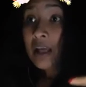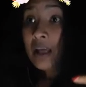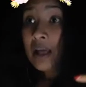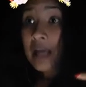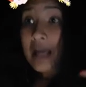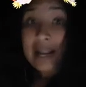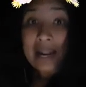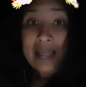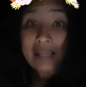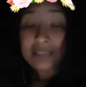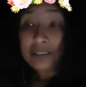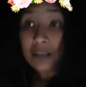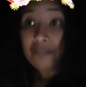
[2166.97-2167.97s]
a
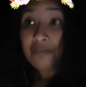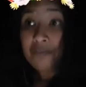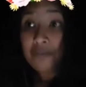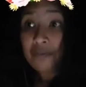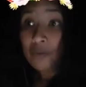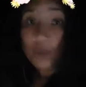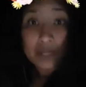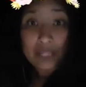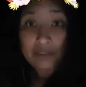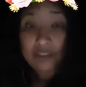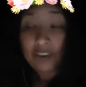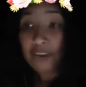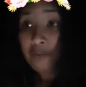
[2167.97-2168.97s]
glass of
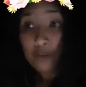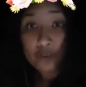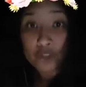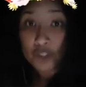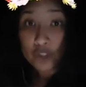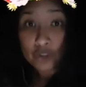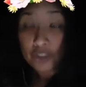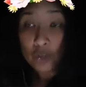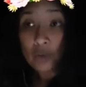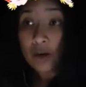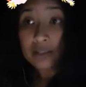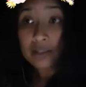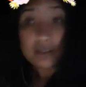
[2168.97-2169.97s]
whatever fruit juice you
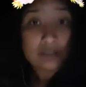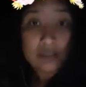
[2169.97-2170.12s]
want,